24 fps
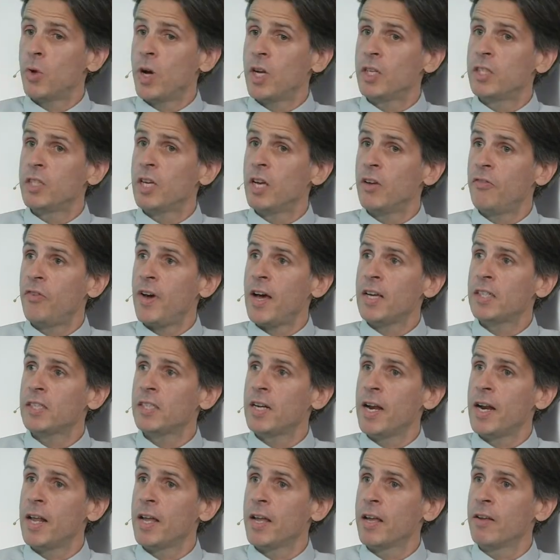quite
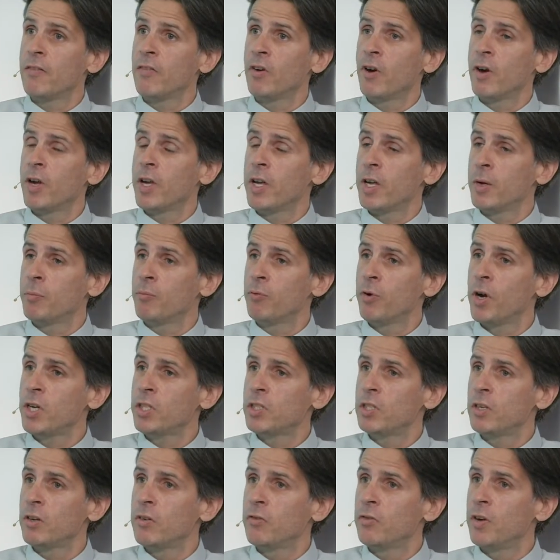fascinating and very
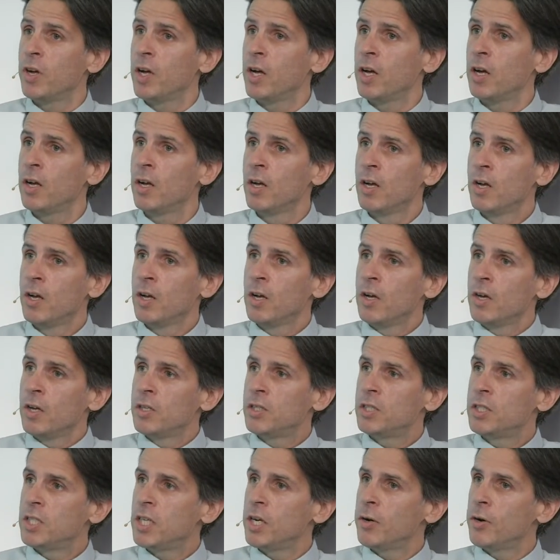impressive
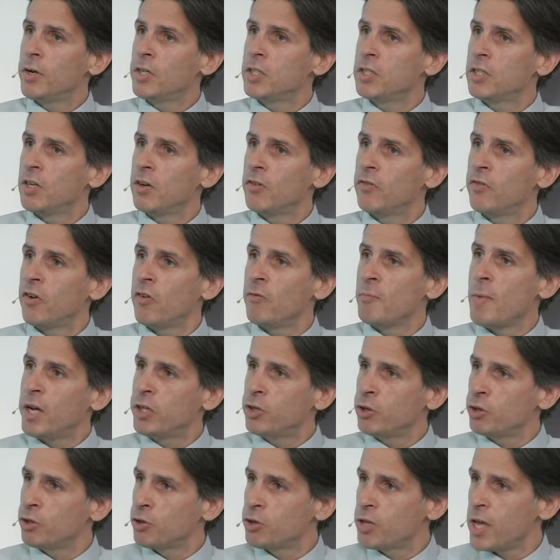series of
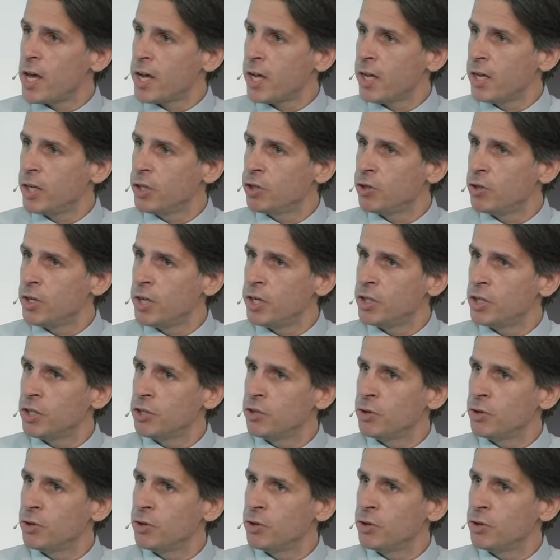measures you're taking in Tunisia